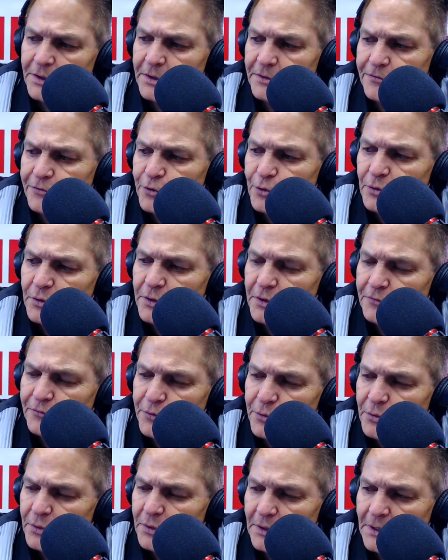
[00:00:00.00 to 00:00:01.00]
if you're if
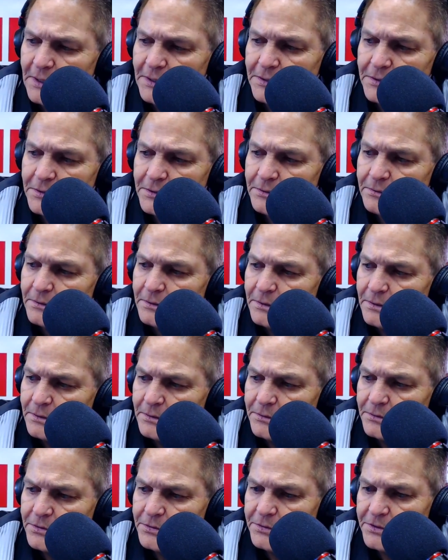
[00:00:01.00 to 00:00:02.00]
you're elected
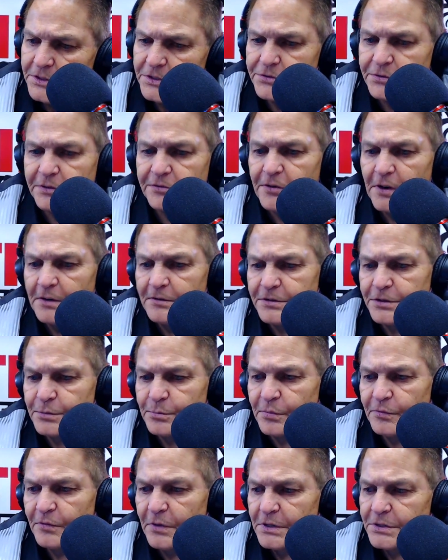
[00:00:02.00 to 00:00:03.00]
uh, to District Five
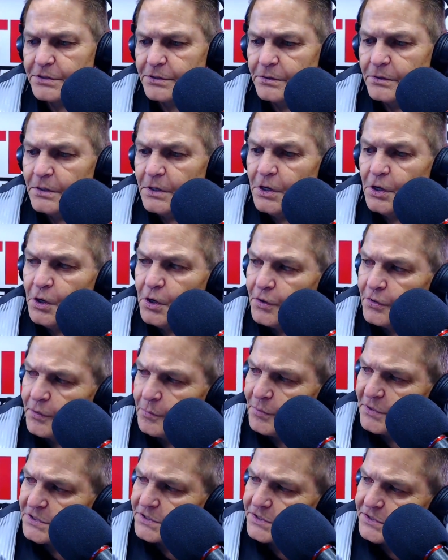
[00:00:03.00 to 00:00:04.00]
supervisor, the
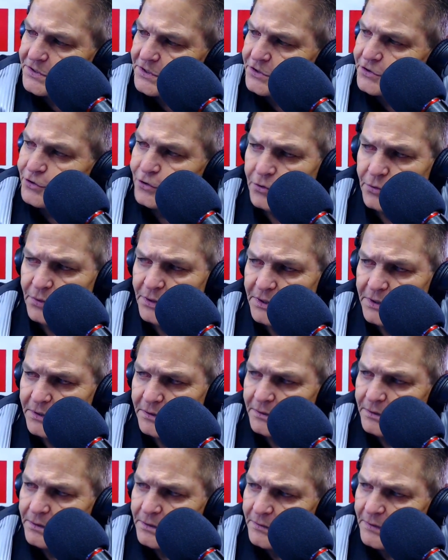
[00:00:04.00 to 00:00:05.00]
business that you're
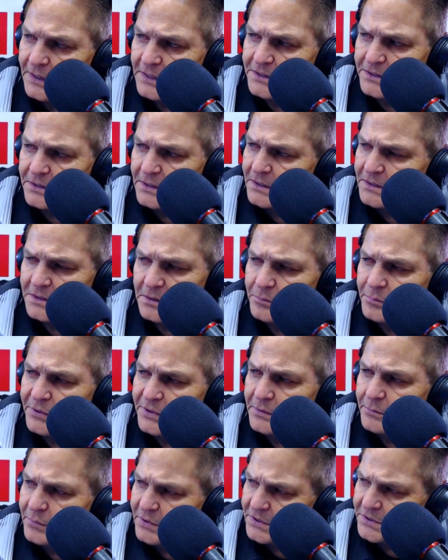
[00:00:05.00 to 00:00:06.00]
in, that's that's a
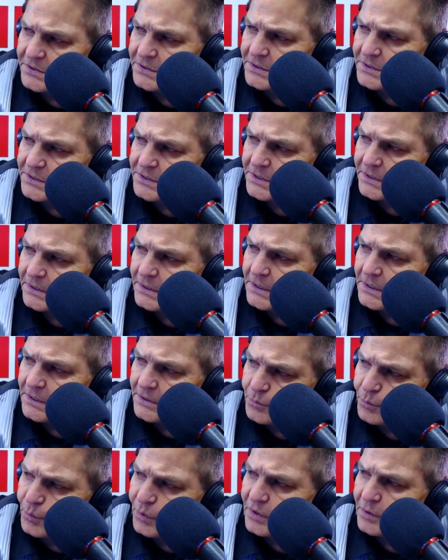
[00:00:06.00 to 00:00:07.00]
big business.
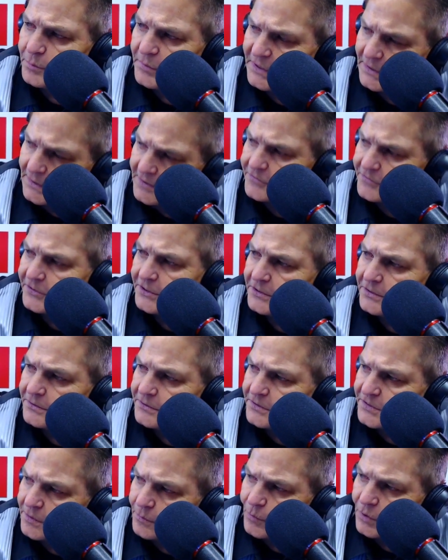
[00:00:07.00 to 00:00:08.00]
Will it be left
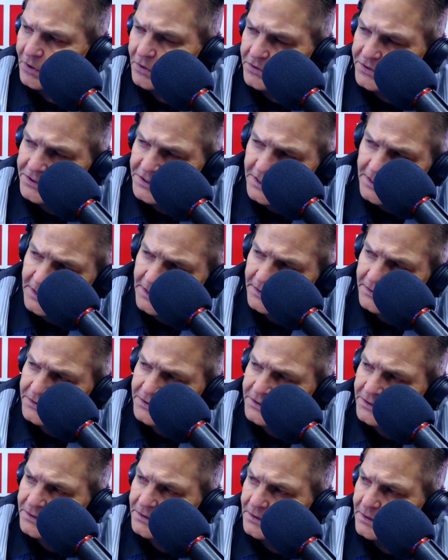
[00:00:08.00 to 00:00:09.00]
in someone else's
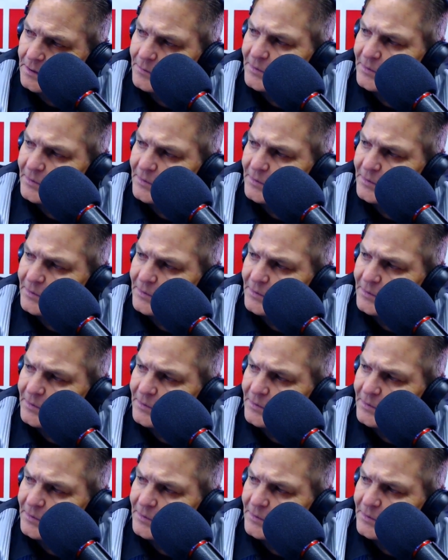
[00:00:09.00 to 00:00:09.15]
hands? I